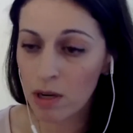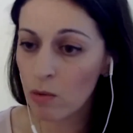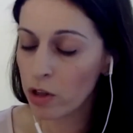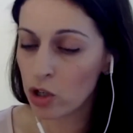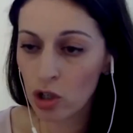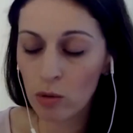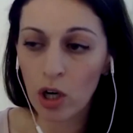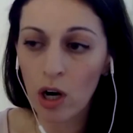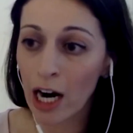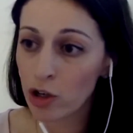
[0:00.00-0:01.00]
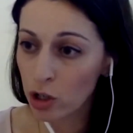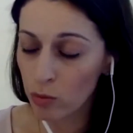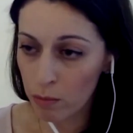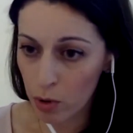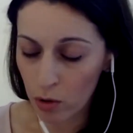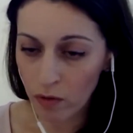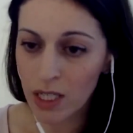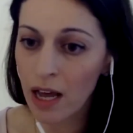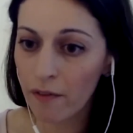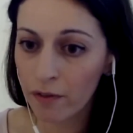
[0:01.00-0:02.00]
where the tubes are actually removed
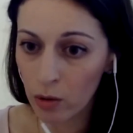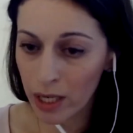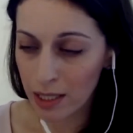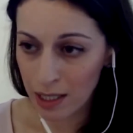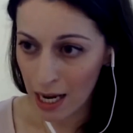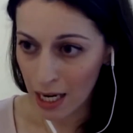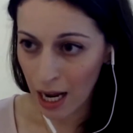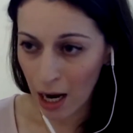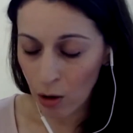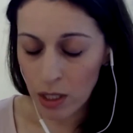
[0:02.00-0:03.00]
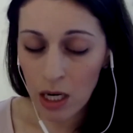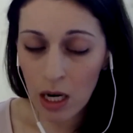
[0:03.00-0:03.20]
and that fluid is taken out.